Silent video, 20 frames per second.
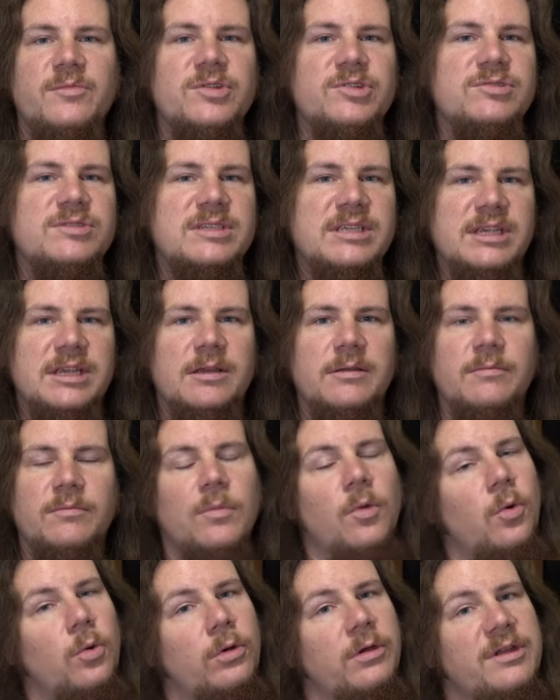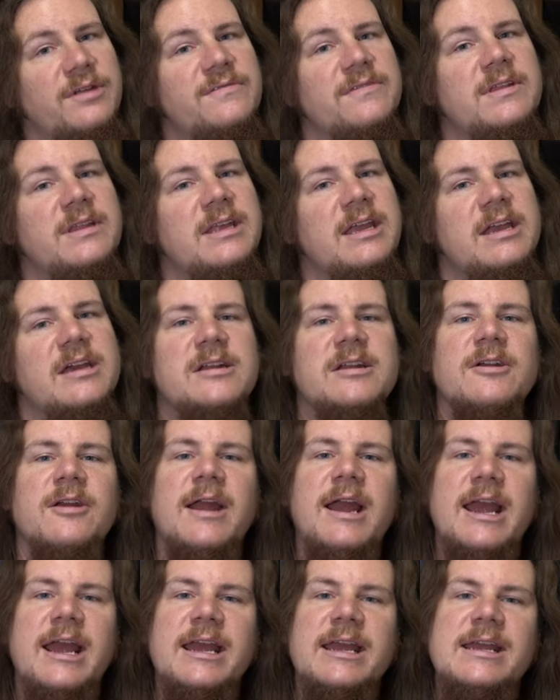museum or even the
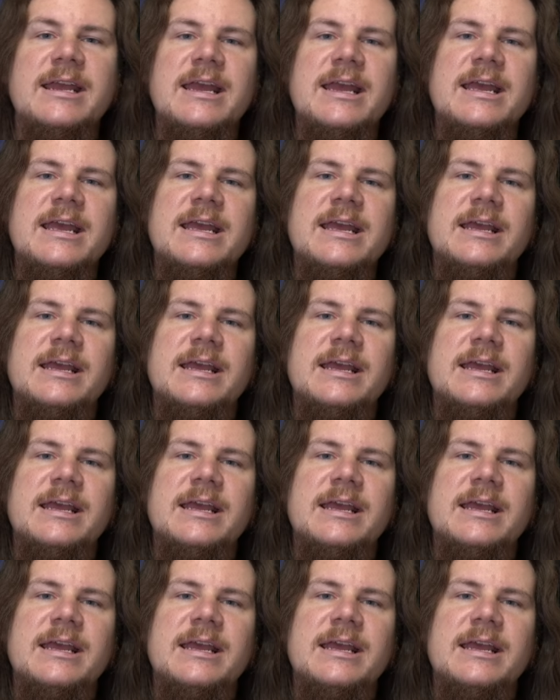NRA